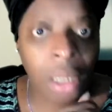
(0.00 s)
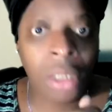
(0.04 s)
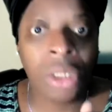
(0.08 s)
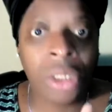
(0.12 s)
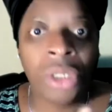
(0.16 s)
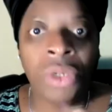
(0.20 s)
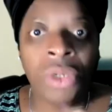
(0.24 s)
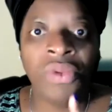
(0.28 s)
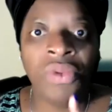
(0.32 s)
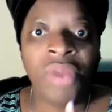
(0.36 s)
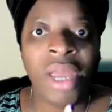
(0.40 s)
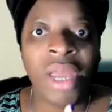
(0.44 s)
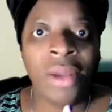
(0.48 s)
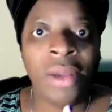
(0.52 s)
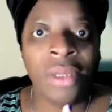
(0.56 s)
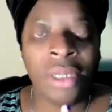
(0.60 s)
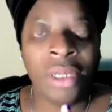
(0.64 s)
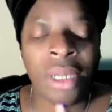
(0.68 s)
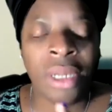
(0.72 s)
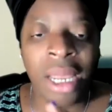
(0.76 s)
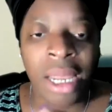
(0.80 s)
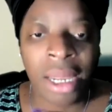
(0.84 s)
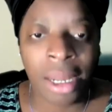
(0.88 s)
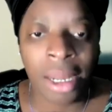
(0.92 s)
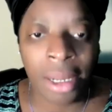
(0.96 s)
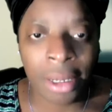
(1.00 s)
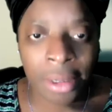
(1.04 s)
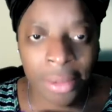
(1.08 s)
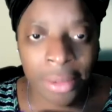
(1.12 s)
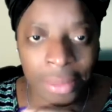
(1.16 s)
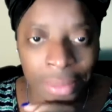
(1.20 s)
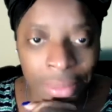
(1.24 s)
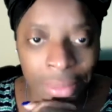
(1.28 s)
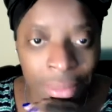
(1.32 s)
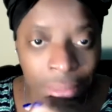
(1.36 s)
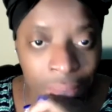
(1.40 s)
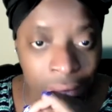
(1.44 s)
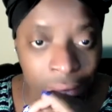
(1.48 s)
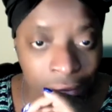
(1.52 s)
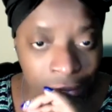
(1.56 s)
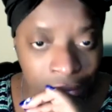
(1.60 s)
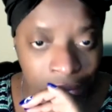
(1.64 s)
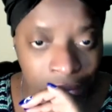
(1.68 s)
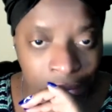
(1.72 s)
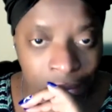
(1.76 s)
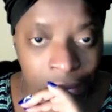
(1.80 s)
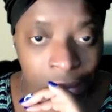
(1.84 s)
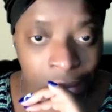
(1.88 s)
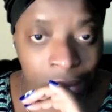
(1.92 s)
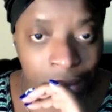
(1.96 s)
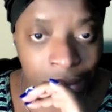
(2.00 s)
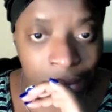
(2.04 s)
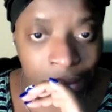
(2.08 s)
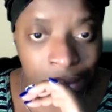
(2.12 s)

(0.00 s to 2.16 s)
2008. Mm-hmm.